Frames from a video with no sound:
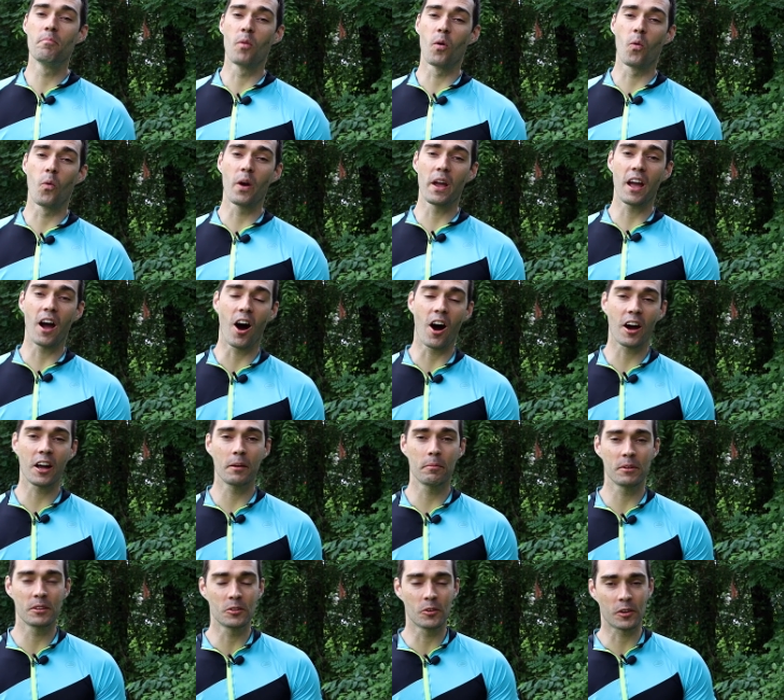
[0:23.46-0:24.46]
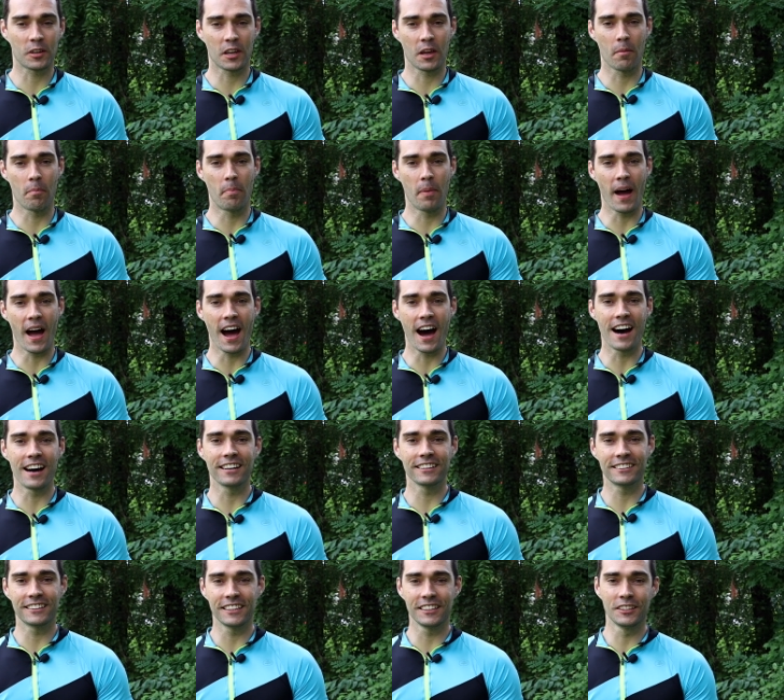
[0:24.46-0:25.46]
We are going to be talking
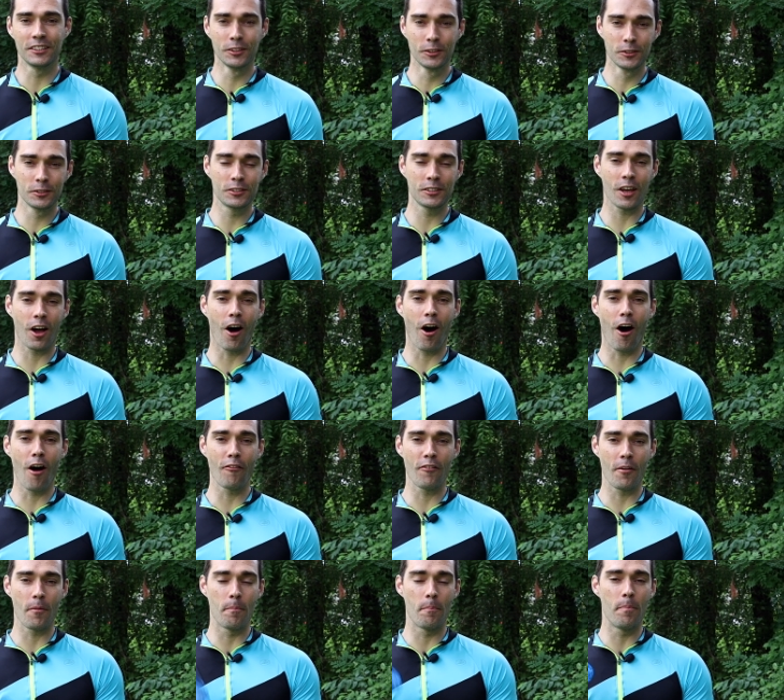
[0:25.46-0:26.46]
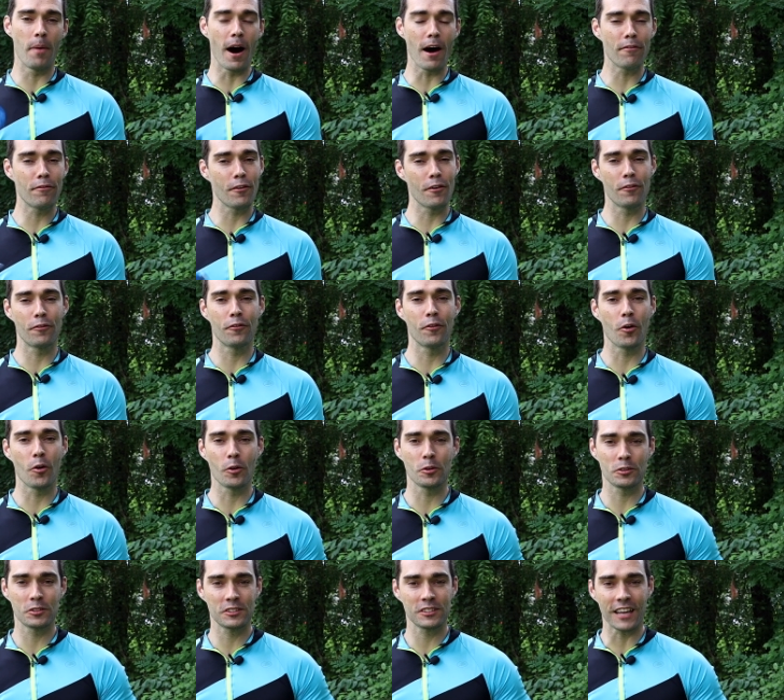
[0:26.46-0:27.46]
about the use of a buff
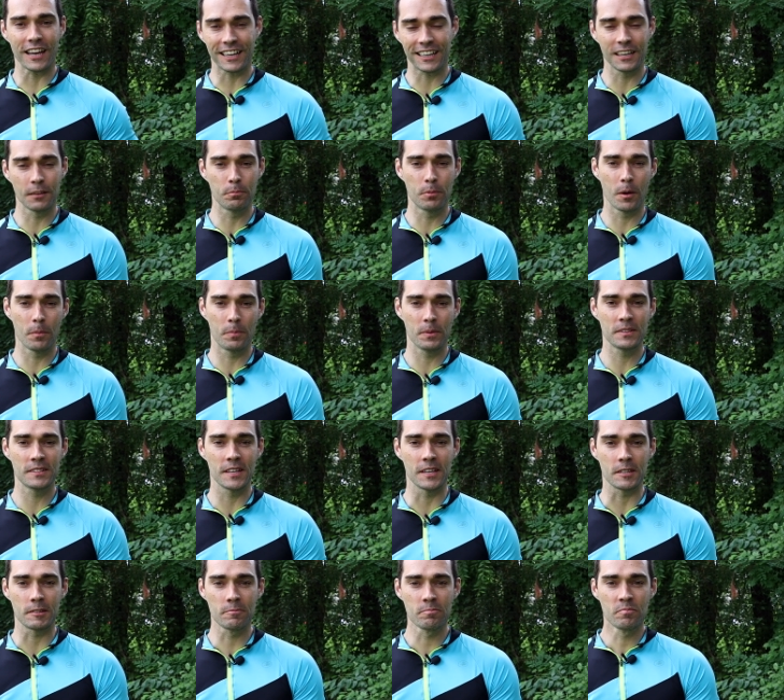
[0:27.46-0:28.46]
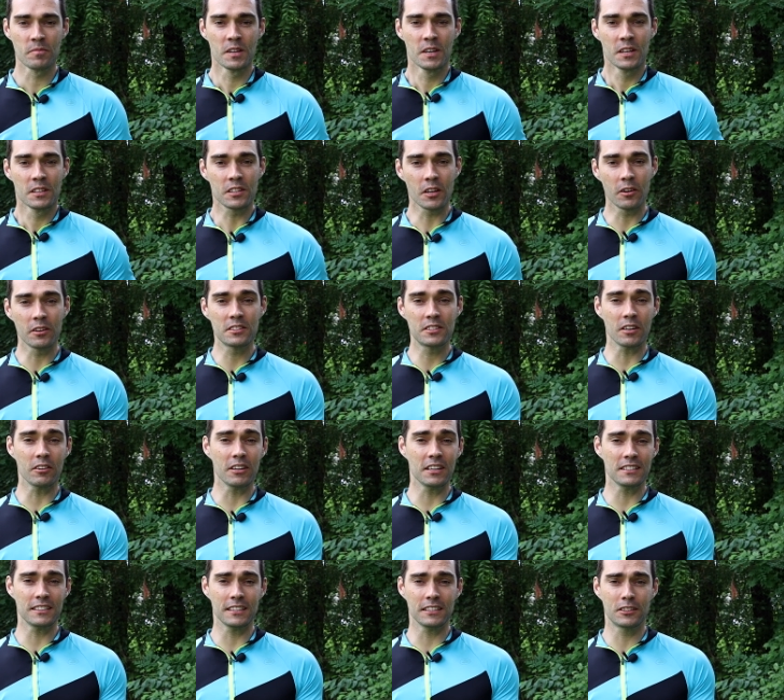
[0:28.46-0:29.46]
for cycling purposes. So it's so
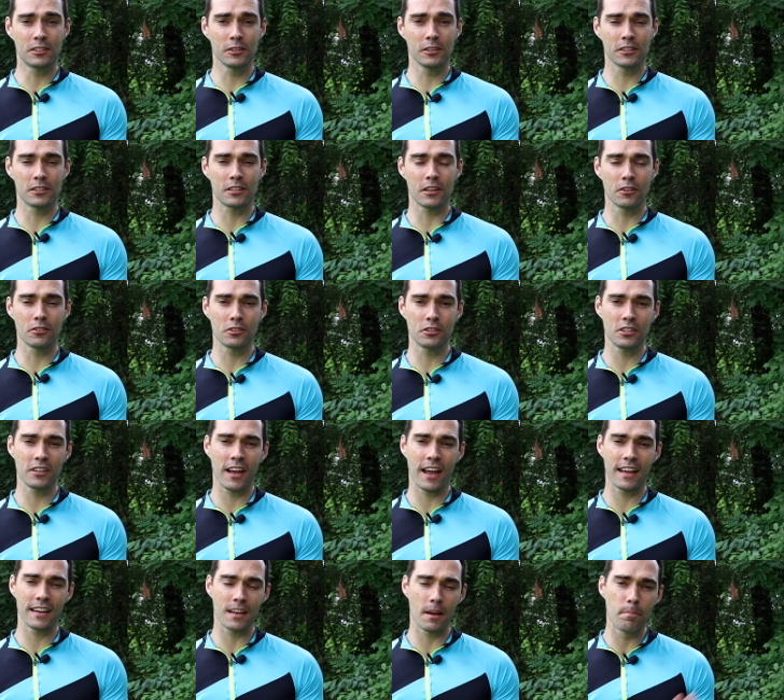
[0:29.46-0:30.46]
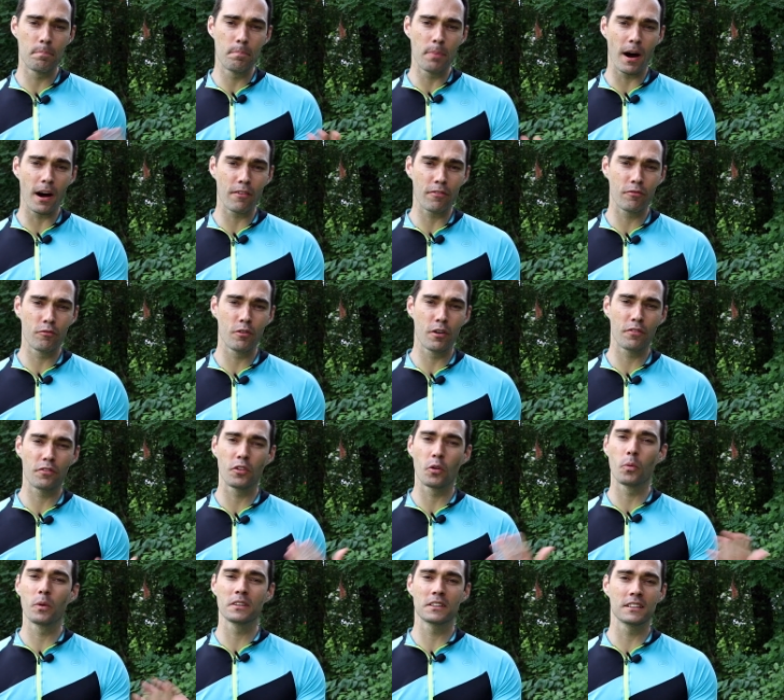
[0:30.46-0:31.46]
easy to associate a buff with
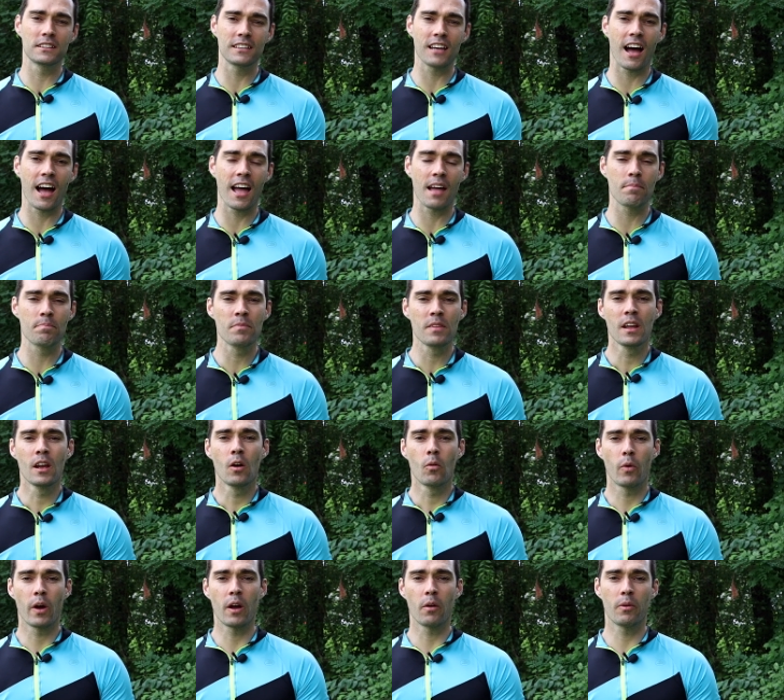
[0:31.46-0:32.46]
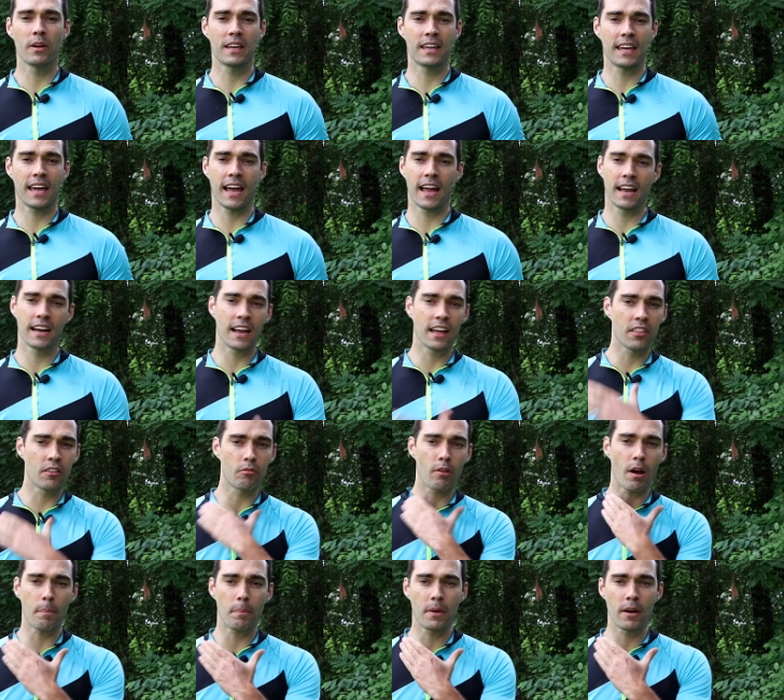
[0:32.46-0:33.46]
the winter time, where we can either
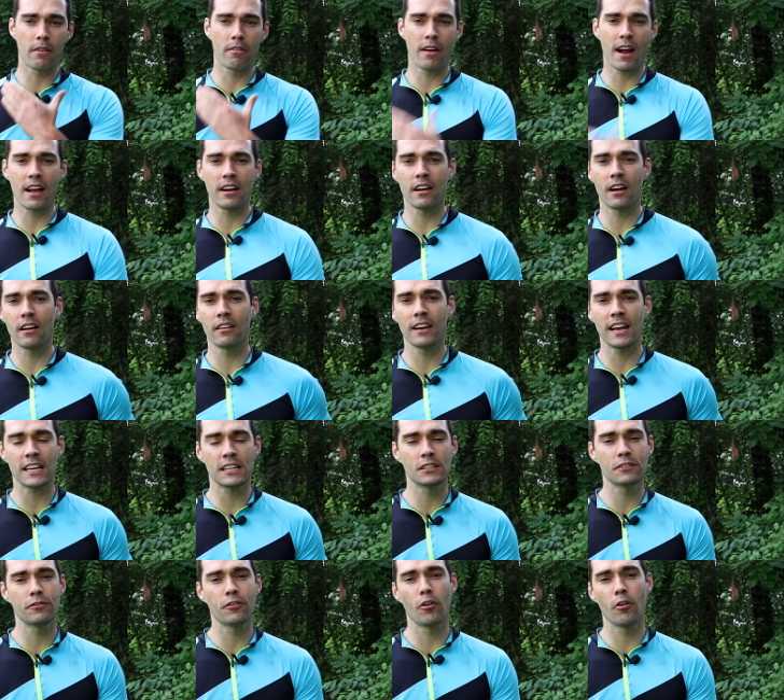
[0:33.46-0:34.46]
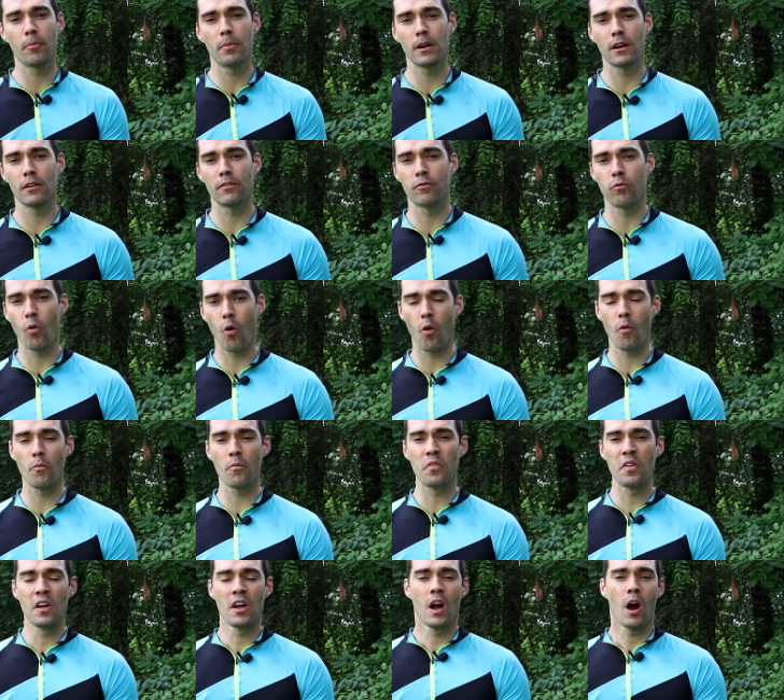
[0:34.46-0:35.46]
wrap it around our necks for a bit of
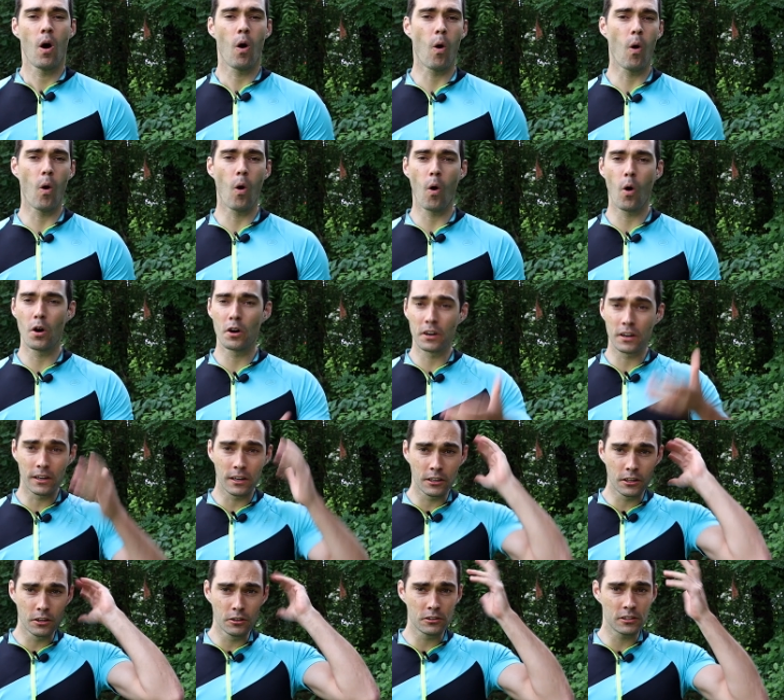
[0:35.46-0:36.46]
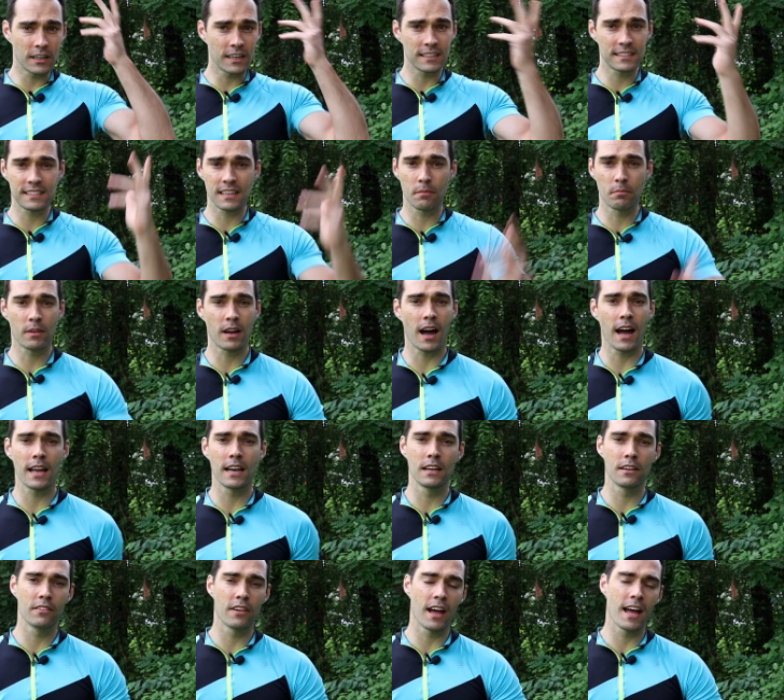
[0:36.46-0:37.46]
warmth or use it as some
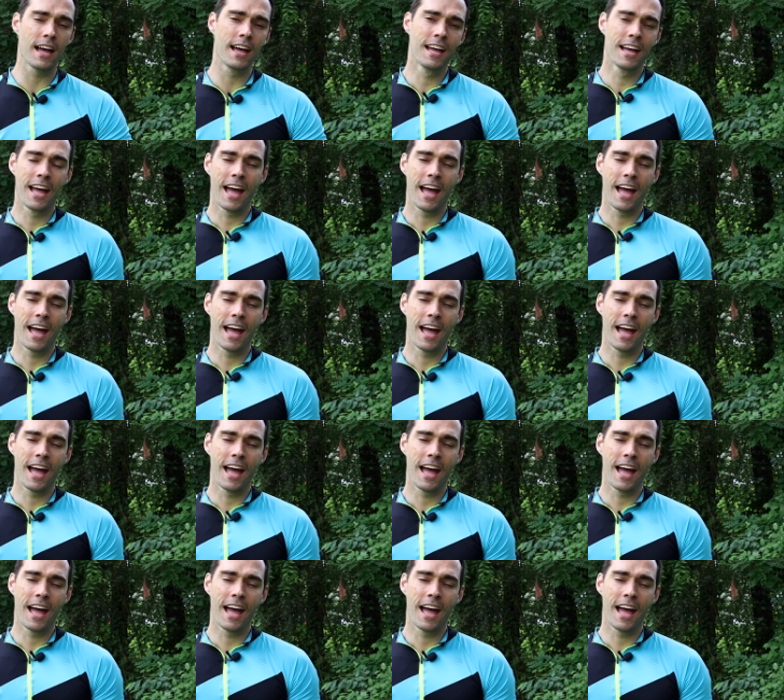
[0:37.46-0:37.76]
kind of a